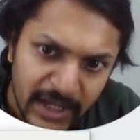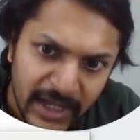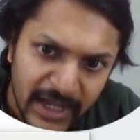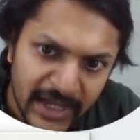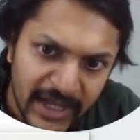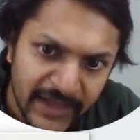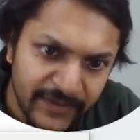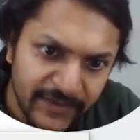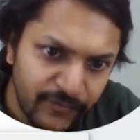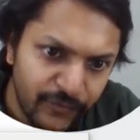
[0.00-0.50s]

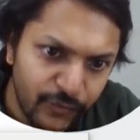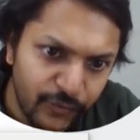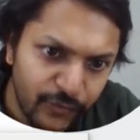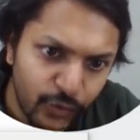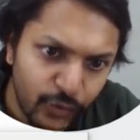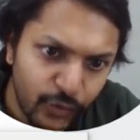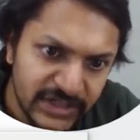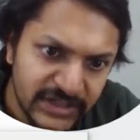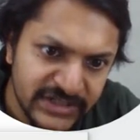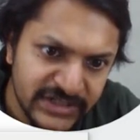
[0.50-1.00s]
And the
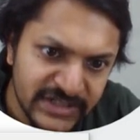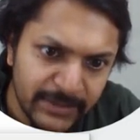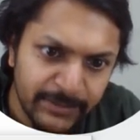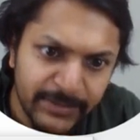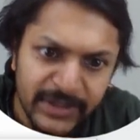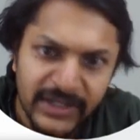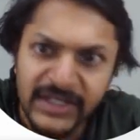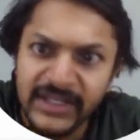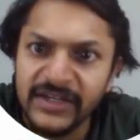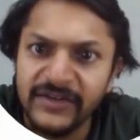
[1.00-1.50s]
voltage is, I
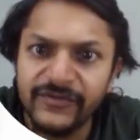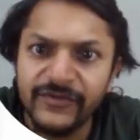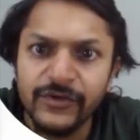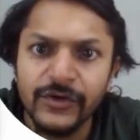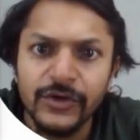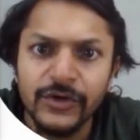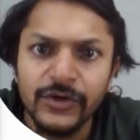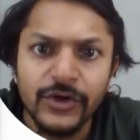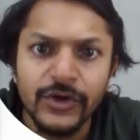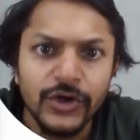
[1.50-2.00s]
believe,
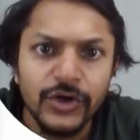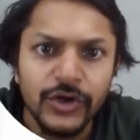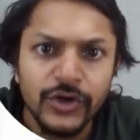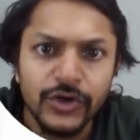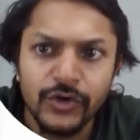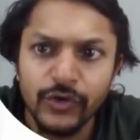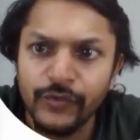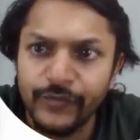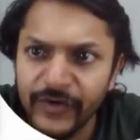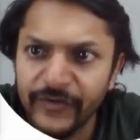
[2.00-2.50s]

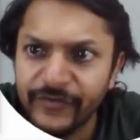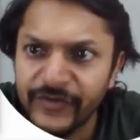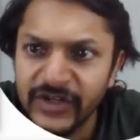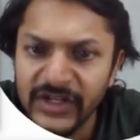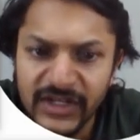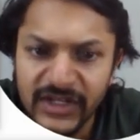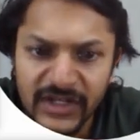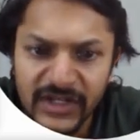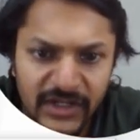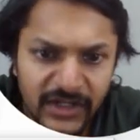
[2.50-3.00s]

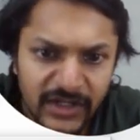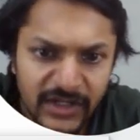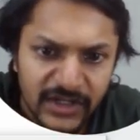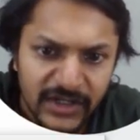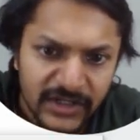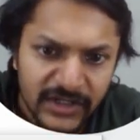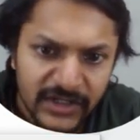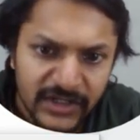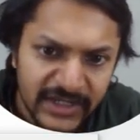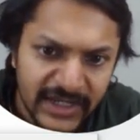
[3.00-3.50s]
250.
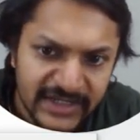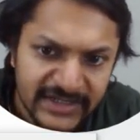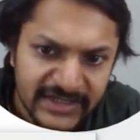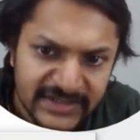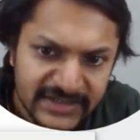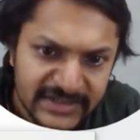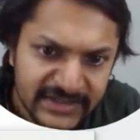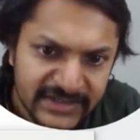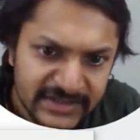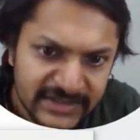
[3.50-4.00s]

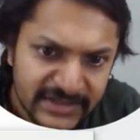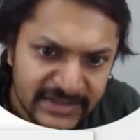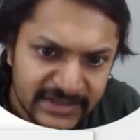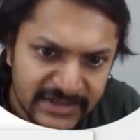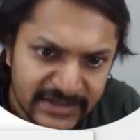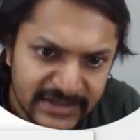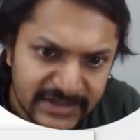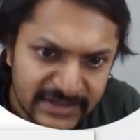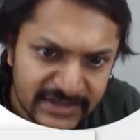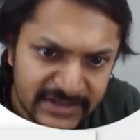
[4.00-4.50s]
Yes.
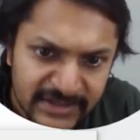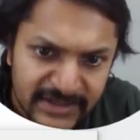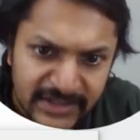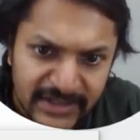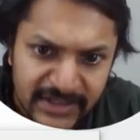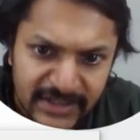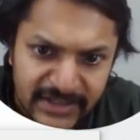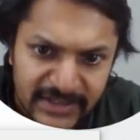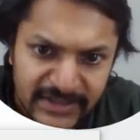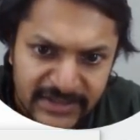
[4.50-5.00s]

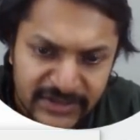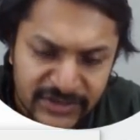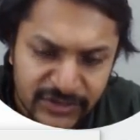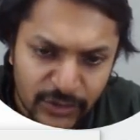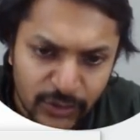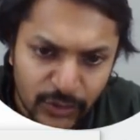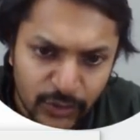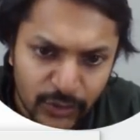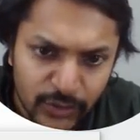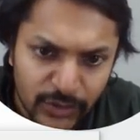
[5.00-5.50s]

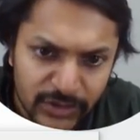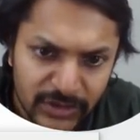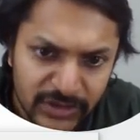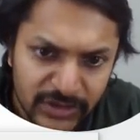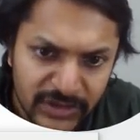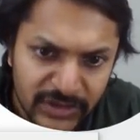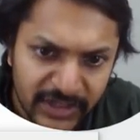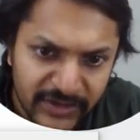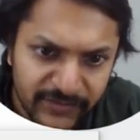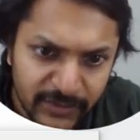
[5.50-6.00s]
So
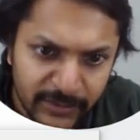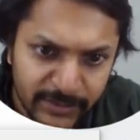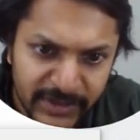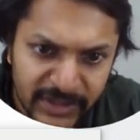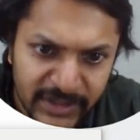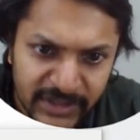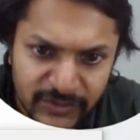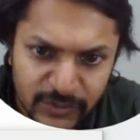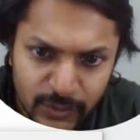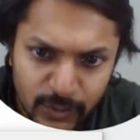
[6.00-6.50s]
it will be
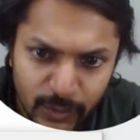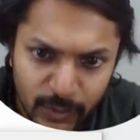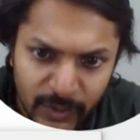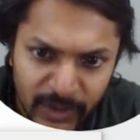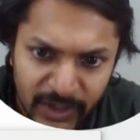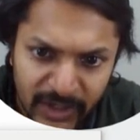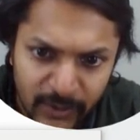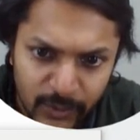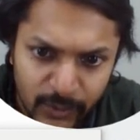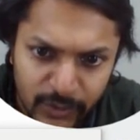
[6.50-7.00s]
a
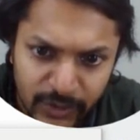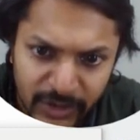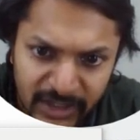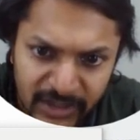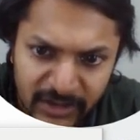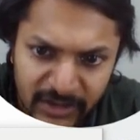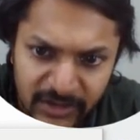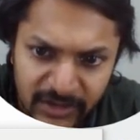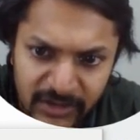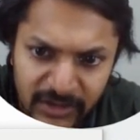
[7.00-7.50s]
square root
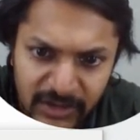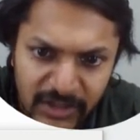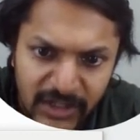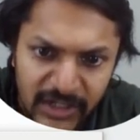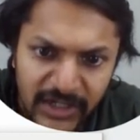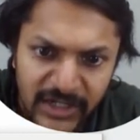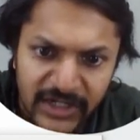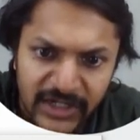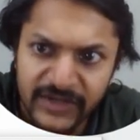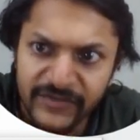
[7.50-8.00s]
here
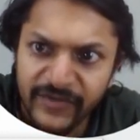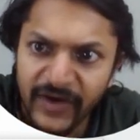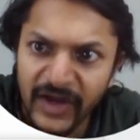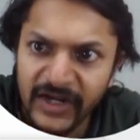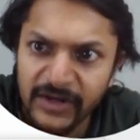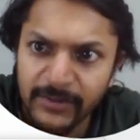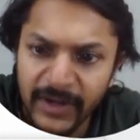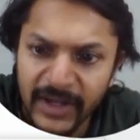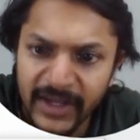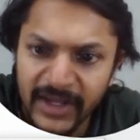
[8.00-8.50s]

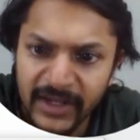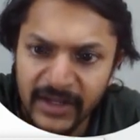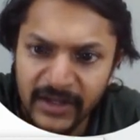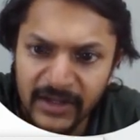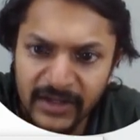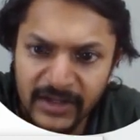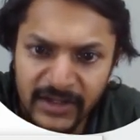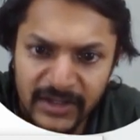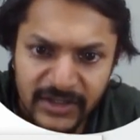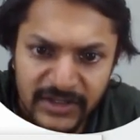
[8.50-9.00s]
divided by
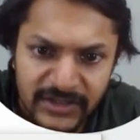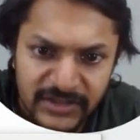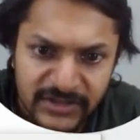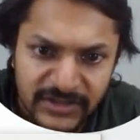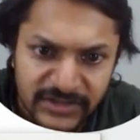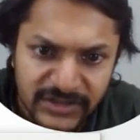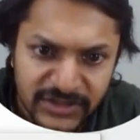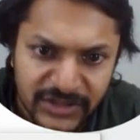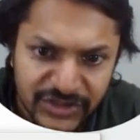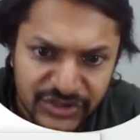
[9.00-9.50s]

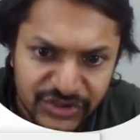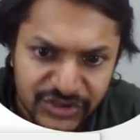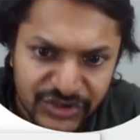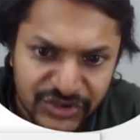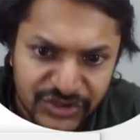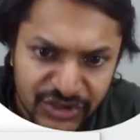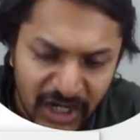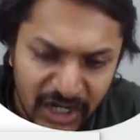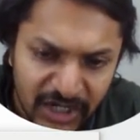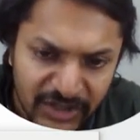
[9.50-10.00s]
the
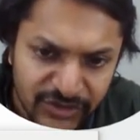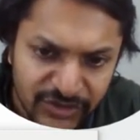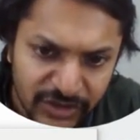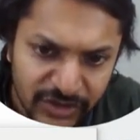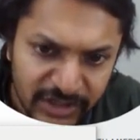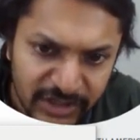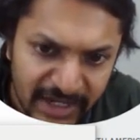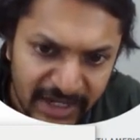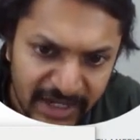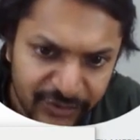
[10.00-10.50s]
charge on
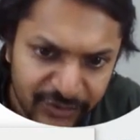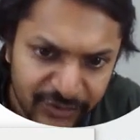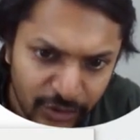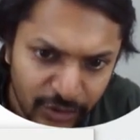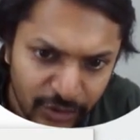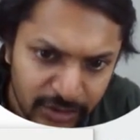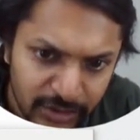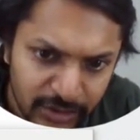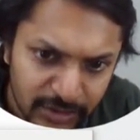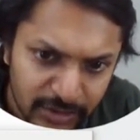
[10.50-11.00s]

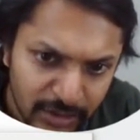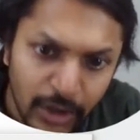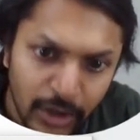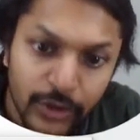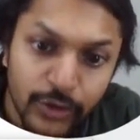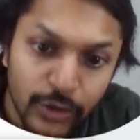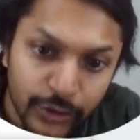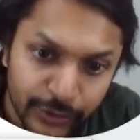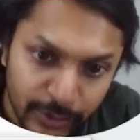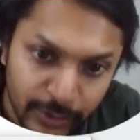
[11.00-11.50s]
electron
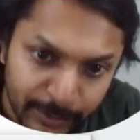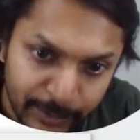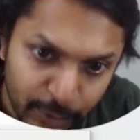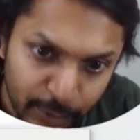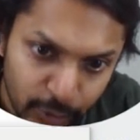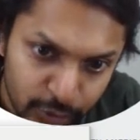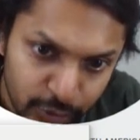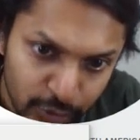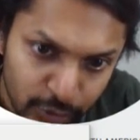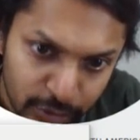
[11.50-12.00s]
or on the
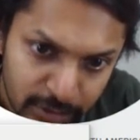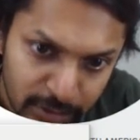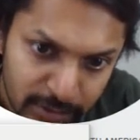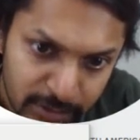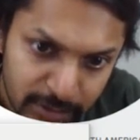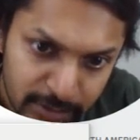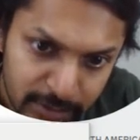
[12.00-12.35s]
proton